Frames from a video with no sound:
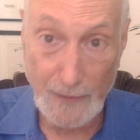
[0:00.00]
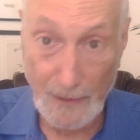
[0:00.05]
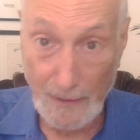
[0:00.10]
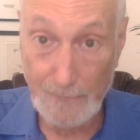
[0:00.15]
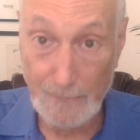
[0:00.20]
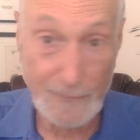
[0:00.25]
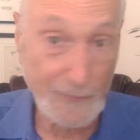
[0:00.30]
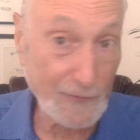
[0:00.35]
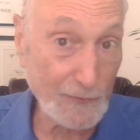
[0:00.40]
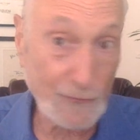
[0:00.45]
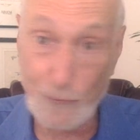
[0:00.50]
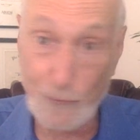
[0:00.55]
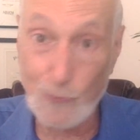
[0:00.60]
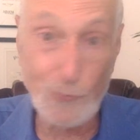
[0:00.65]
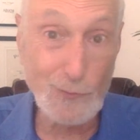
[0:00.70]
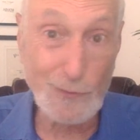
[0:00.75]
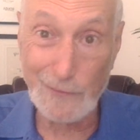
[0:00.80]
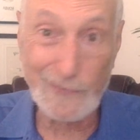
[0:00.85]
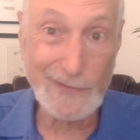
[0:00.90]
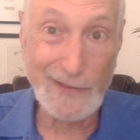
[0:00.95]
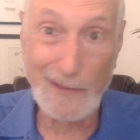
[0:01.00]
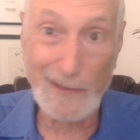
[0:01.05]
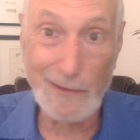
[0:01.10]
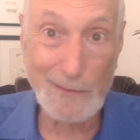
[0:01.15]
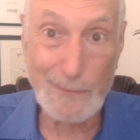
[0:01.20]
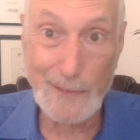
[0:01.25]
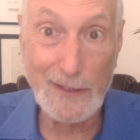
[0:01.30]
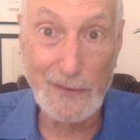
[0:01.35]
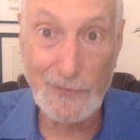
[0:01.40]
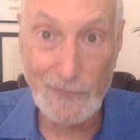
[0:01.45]
Get, just Google
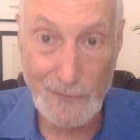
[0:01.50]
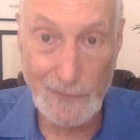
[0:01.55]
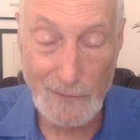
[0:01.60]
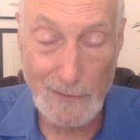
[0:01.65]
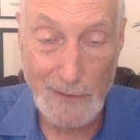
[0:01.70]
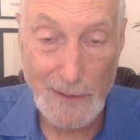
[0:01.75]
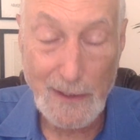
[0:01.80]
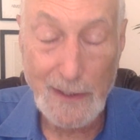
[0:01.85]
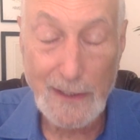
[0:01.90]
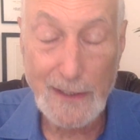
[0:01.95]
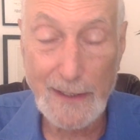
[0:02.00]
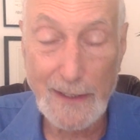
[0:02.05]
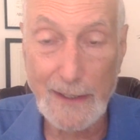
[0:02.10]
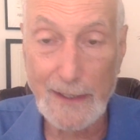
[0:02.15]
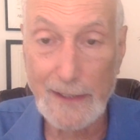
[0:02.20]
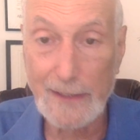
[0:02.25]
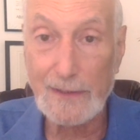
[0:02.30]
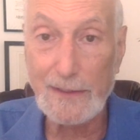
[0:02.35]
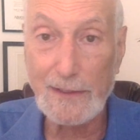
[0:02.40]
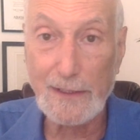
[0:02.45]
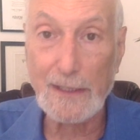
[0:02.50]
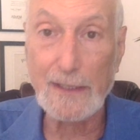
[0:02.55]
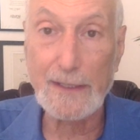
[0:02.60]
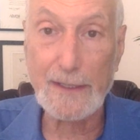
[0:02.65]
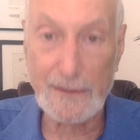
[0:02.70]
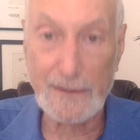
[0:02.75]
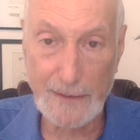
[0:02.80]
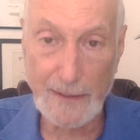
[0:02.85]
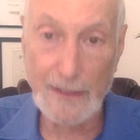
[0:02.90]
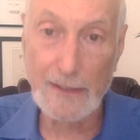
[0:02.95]
telemedicine and, uh,
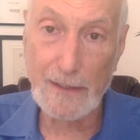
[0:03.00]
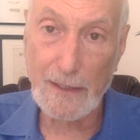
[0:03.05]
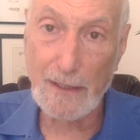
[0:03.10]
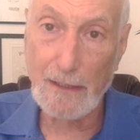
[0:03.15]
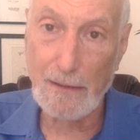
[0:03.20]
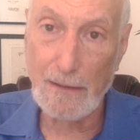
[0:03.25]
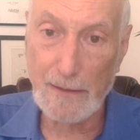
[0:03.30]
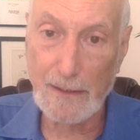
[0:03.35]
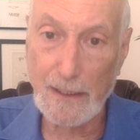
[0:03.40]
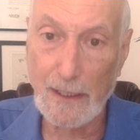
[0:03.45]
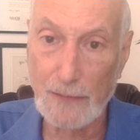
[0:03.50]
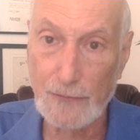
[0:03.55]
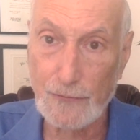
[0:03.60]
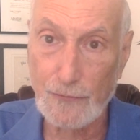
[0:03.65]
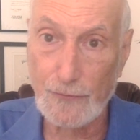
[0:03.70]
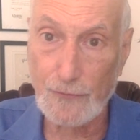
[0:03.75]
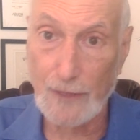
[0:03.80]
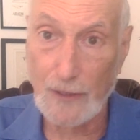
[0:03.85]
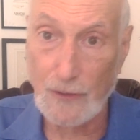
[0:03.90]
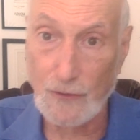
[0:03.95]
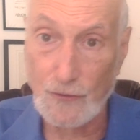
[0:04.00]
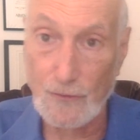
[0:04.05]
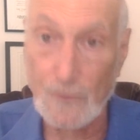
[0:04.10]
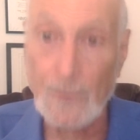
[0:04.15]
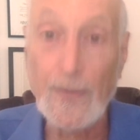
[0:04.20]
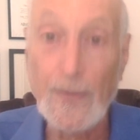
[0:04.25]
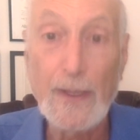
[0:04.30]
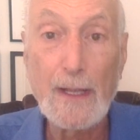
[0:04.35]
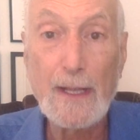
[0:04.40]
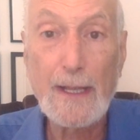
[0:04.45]
and get a consultation,
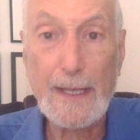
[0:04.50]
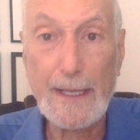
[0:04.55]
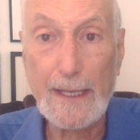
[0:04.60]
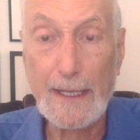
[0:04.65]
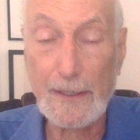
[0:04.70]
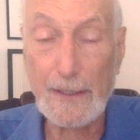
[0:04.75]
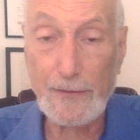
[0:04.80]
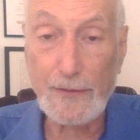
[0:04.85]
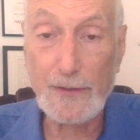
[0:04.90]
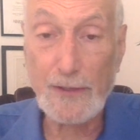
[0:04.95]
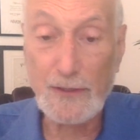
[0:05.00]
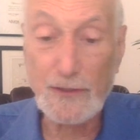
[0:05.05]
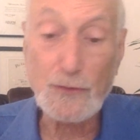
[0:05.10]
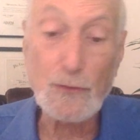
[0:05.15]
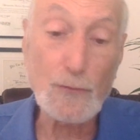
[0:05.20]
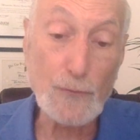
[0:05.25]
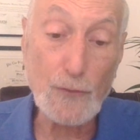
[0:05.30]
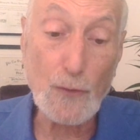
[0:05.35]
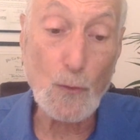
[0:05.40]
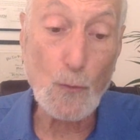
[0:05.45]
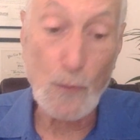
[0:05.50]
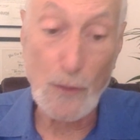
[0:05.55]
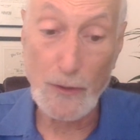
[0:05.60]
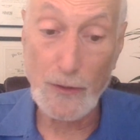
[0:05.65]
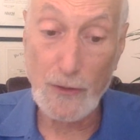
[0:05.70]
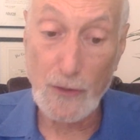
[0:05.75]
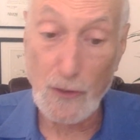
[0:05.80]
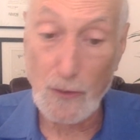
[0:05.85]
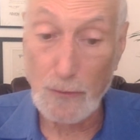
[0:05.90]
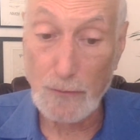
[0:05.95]
and uh, you'll know where
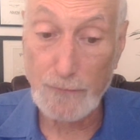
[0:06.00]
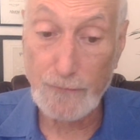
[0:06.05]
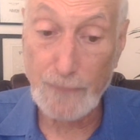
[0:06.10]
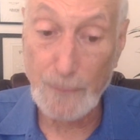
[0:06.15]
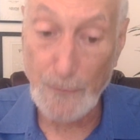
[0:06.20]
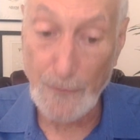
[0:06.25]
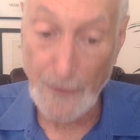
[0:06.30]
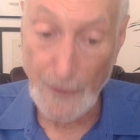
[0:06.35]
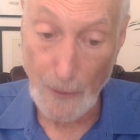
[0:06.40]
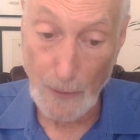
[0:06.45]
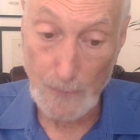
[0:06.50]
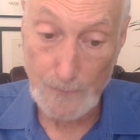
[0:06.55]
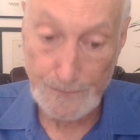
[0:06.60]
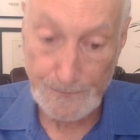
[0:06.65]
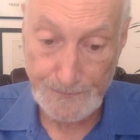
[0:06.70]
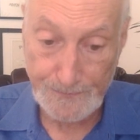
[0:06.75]
to go from there.